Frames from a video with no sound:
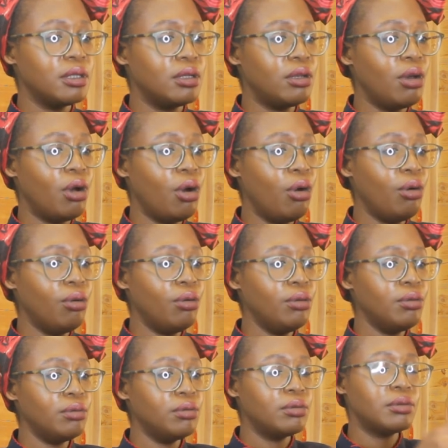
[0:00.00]

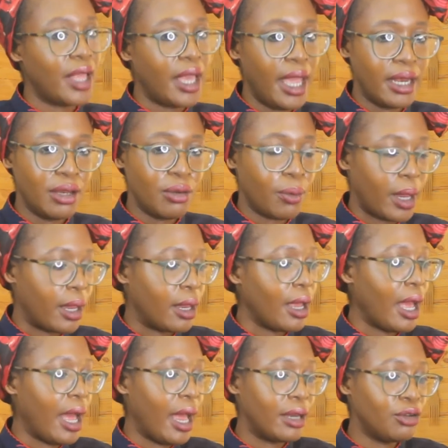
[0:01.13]
No? Anyway,
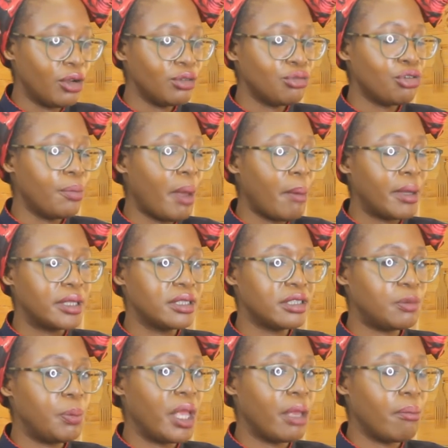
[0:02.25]
I don't remember
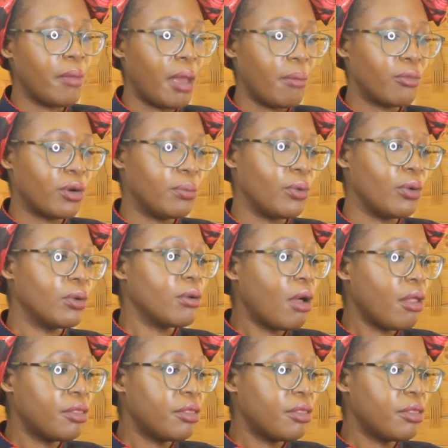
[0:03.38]
this being memorable.